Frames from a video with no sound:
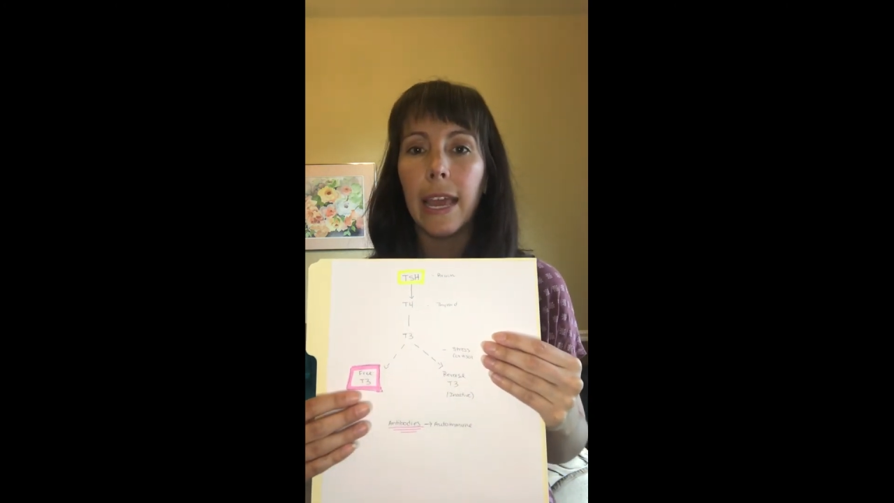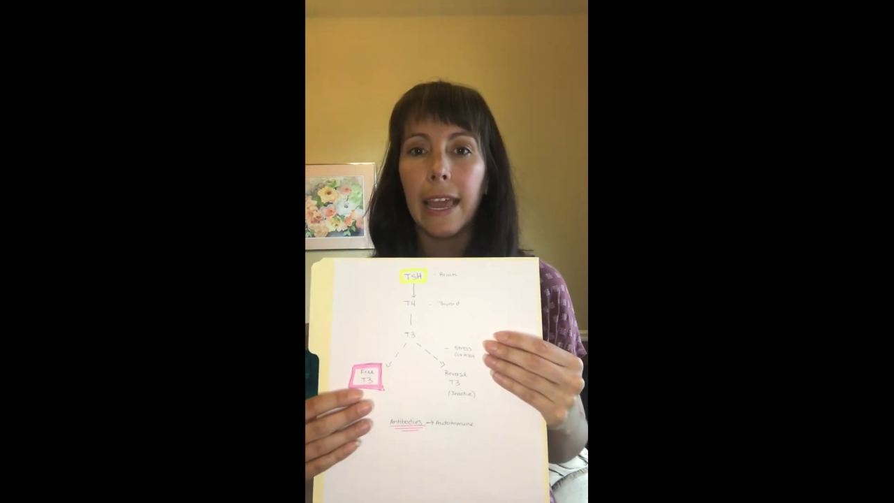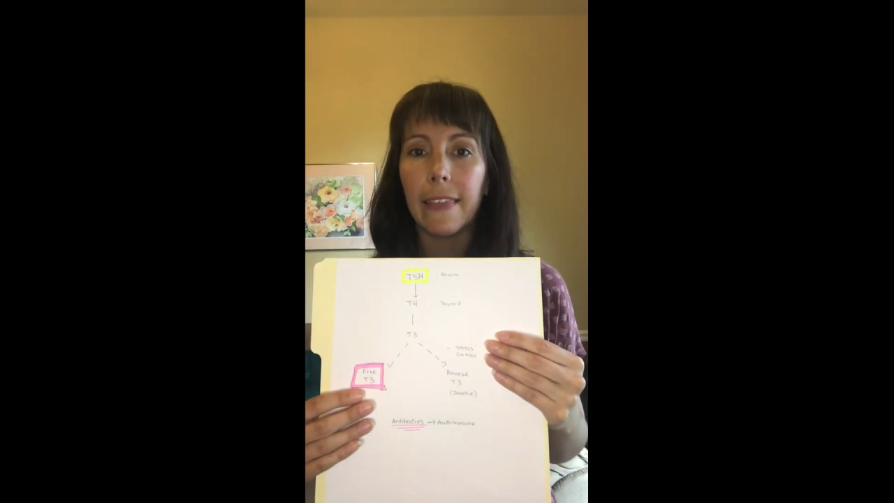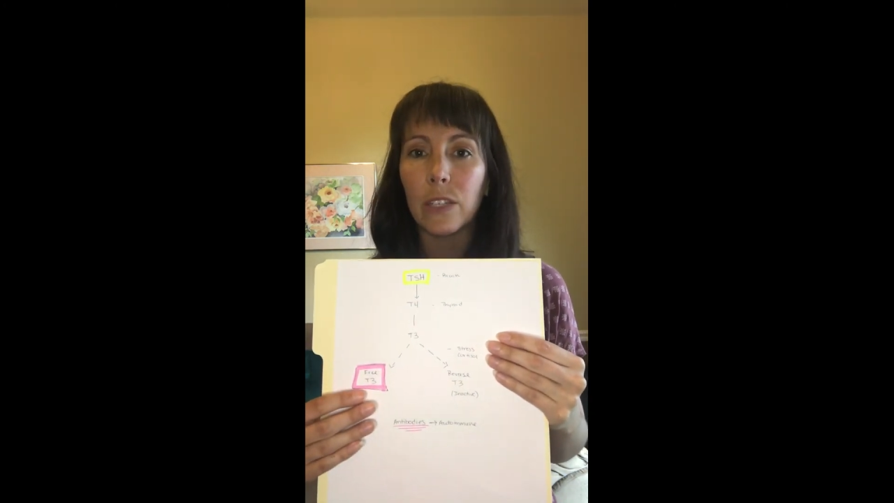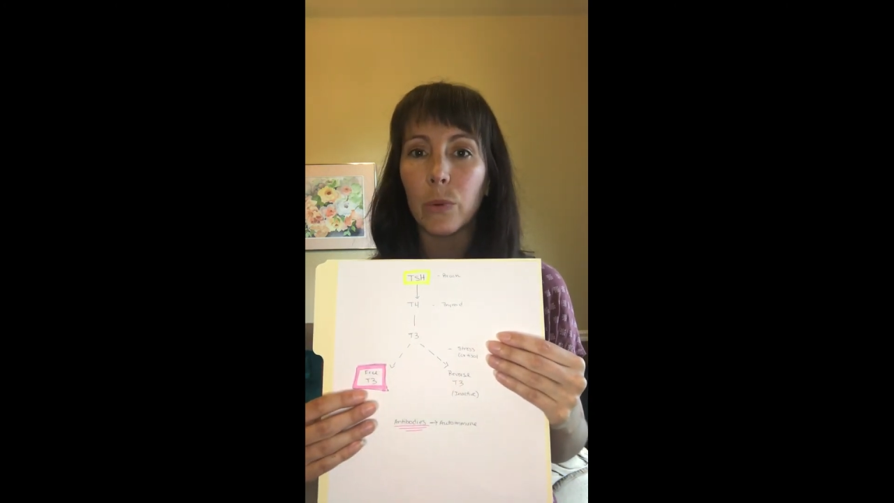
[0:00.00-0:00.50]

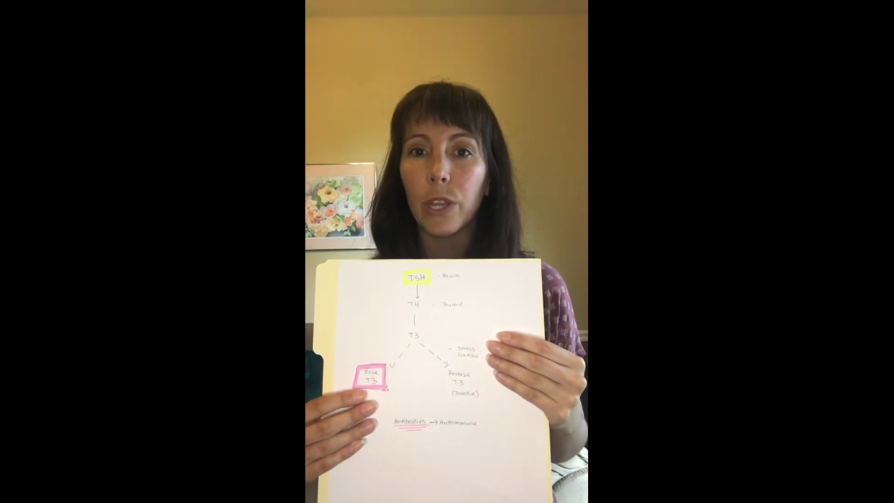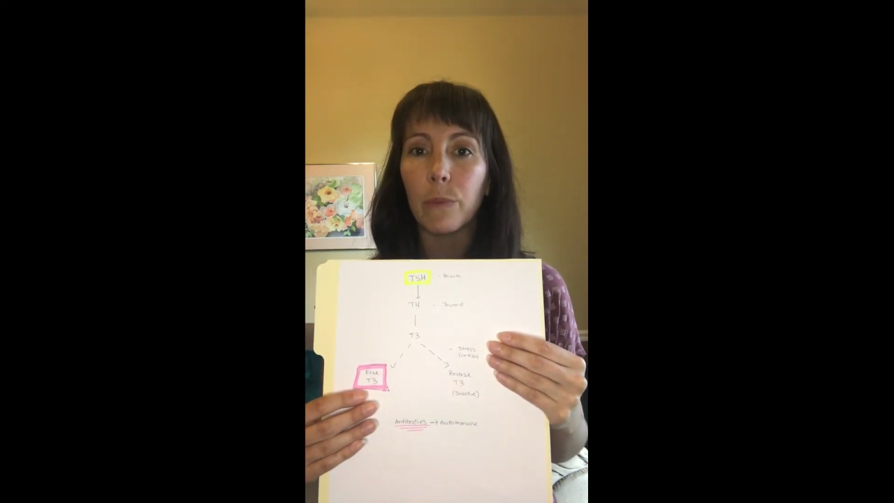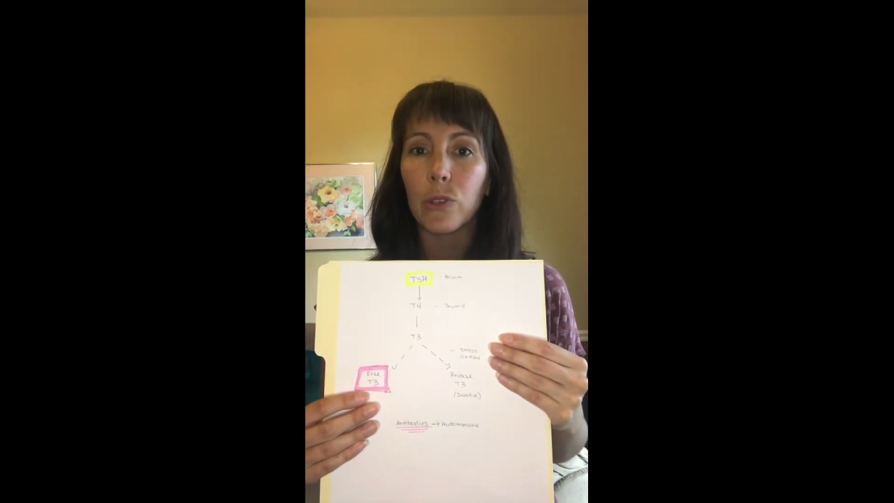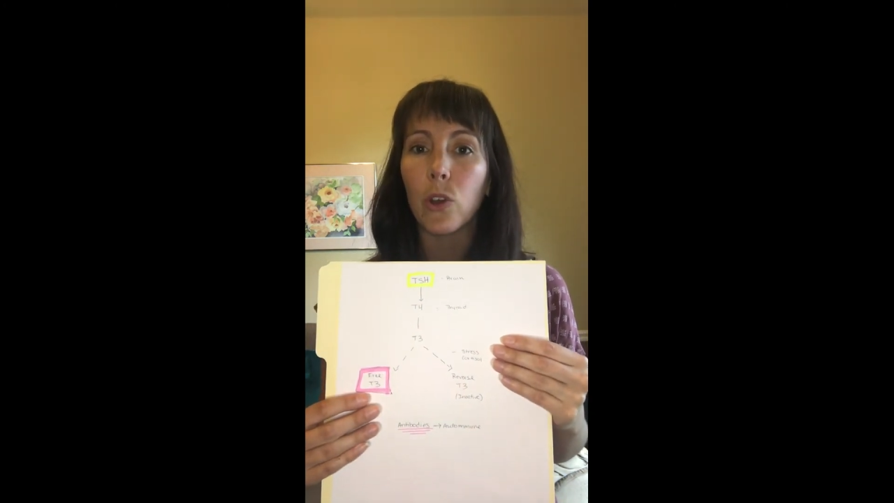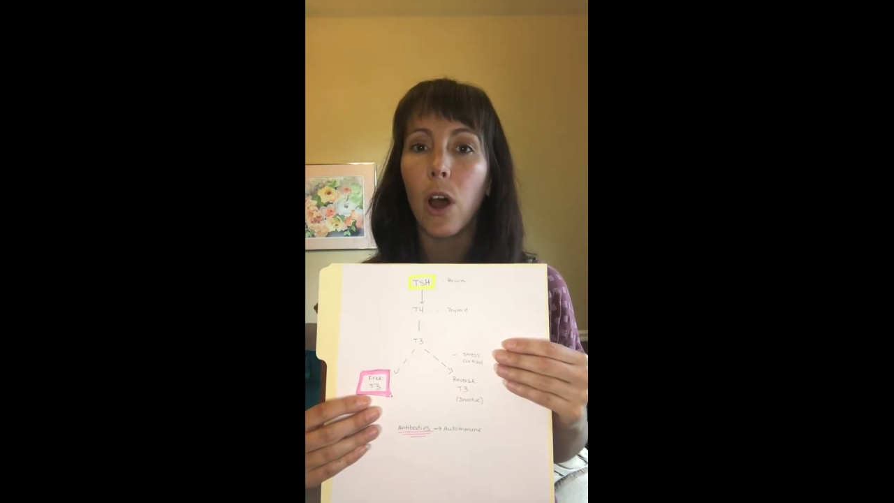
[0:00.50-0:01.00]
and that's one of the
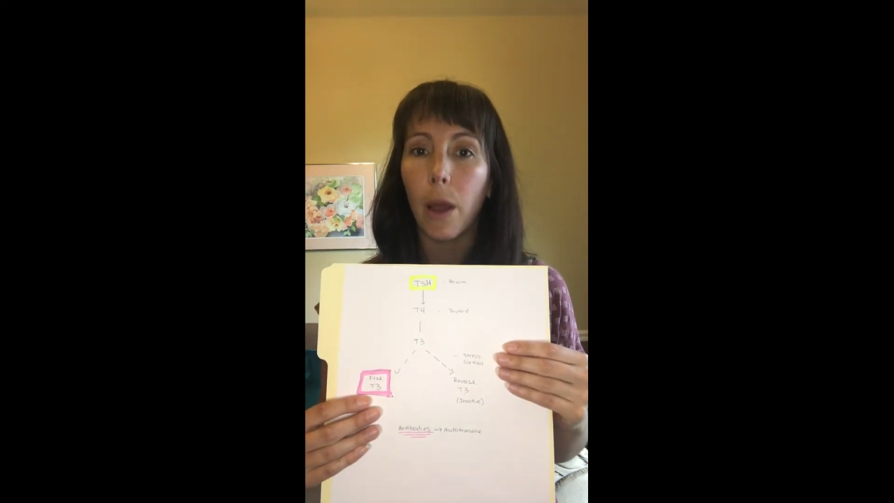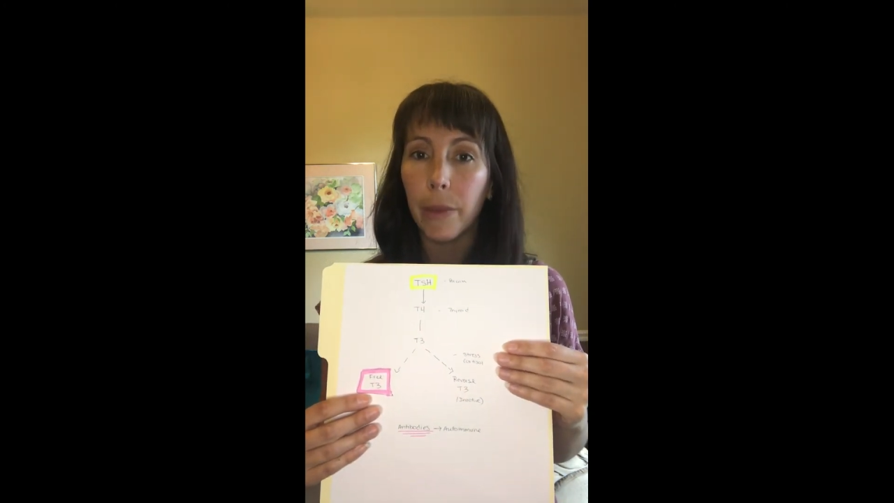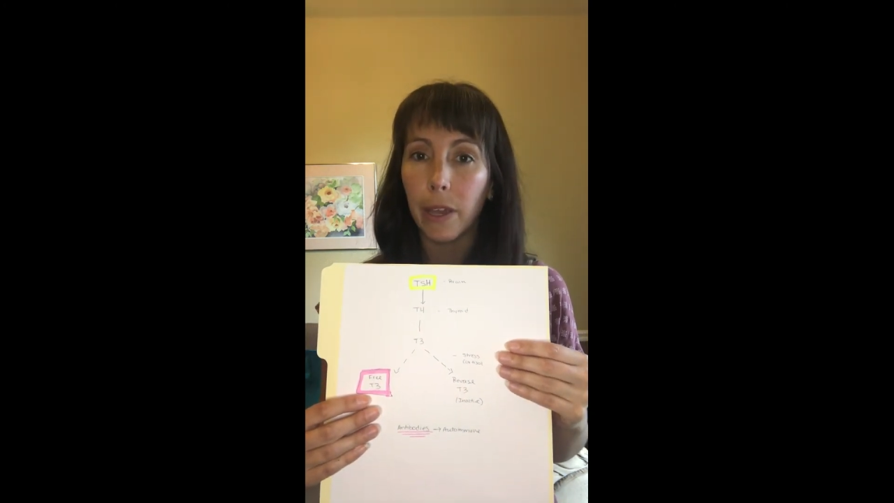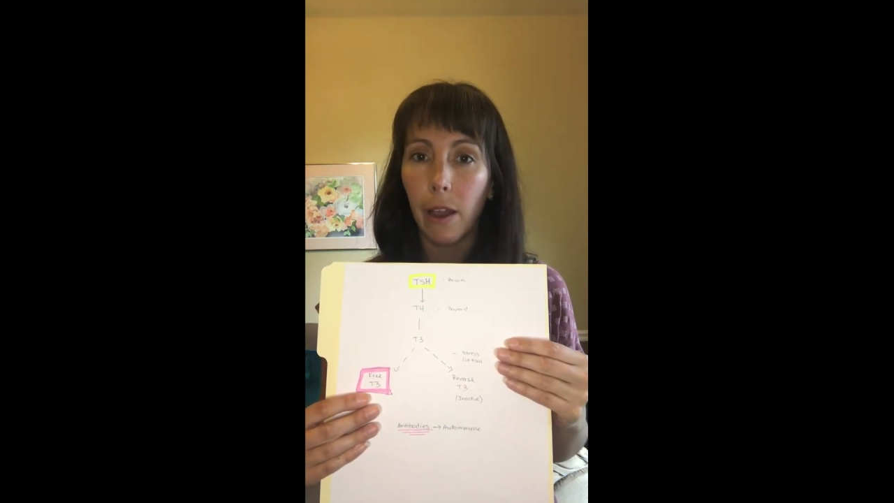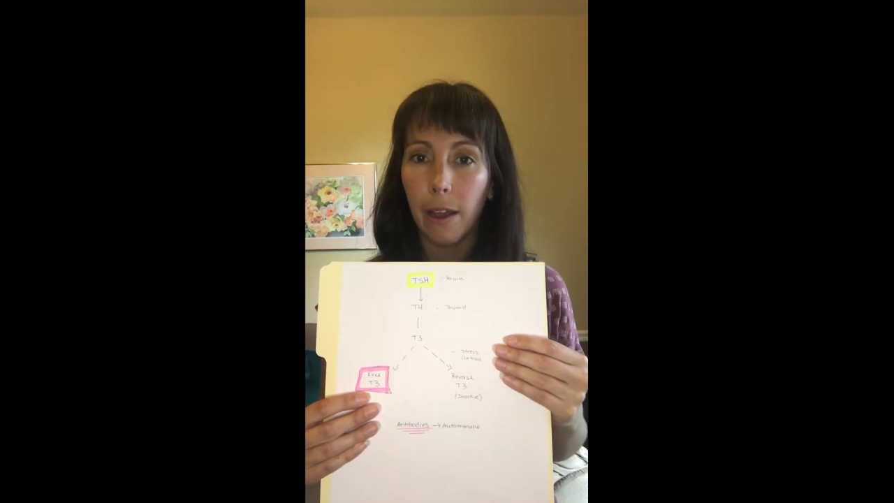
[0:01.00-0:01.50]
most
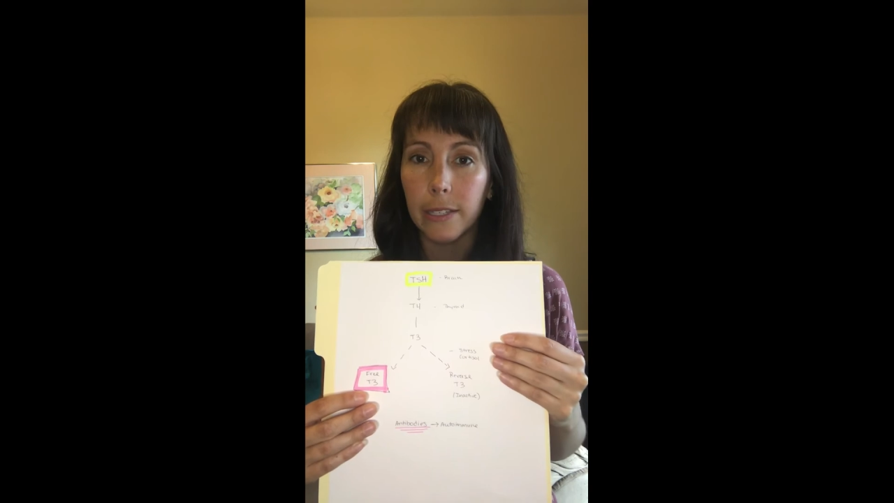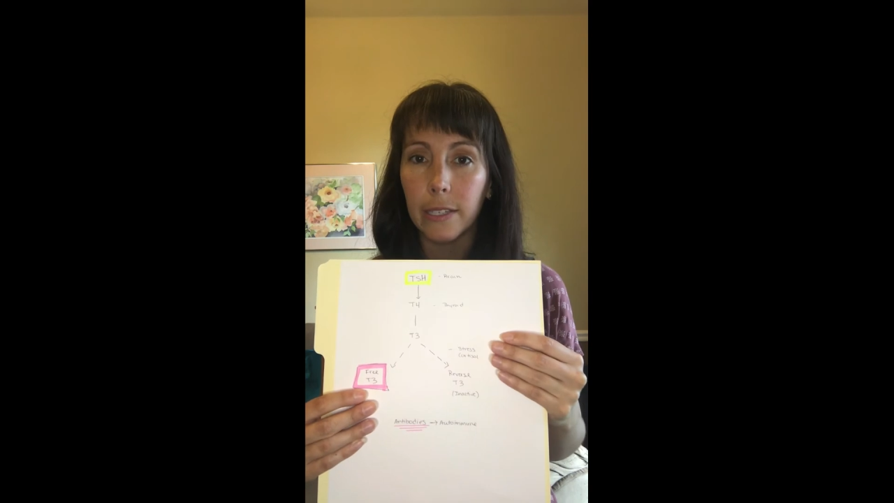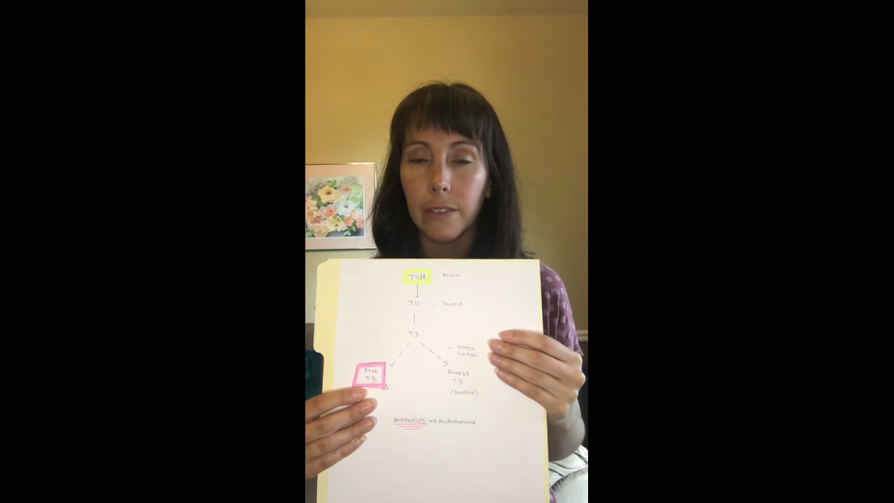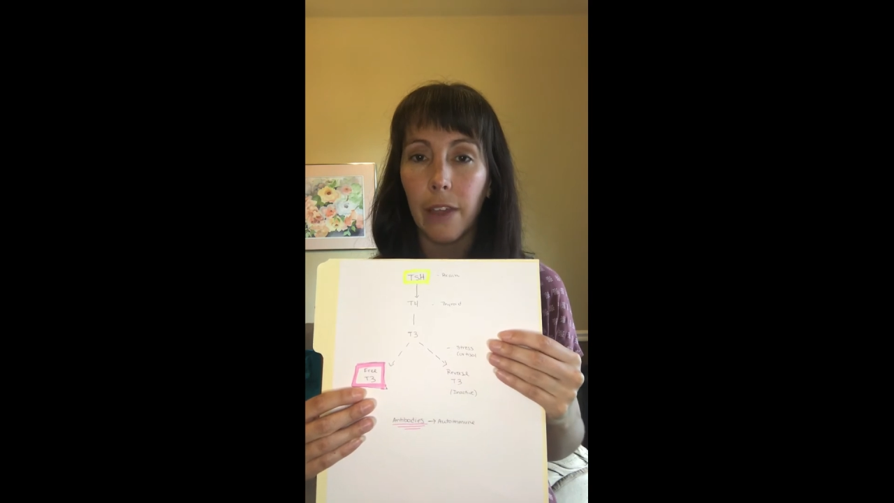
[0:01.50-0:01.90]
common causes